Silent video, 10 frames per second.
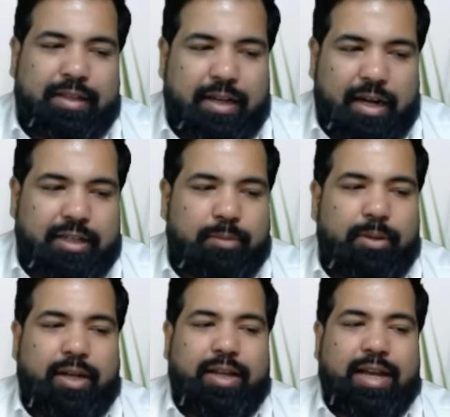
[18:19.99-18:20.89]
And then
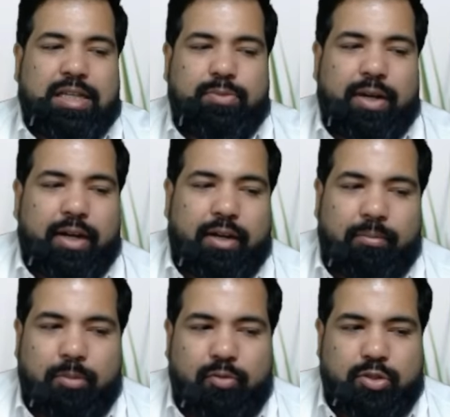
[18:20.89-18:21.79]
ultimately, guys, we get a
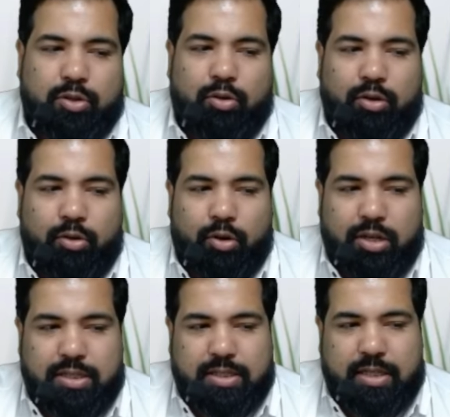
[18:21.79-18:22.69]
number which we call
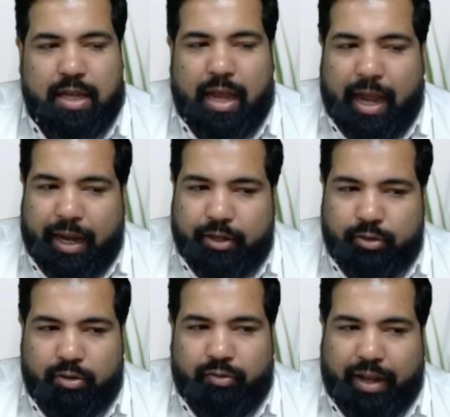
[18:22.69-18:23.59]
cross
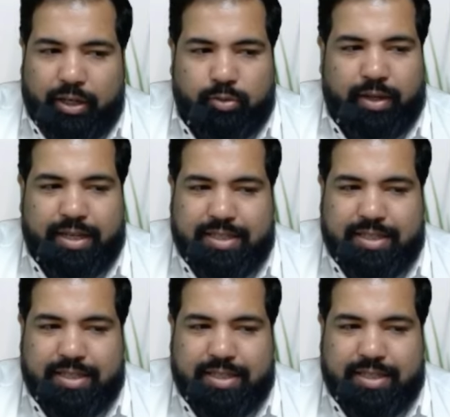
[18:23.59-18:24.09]
annual value.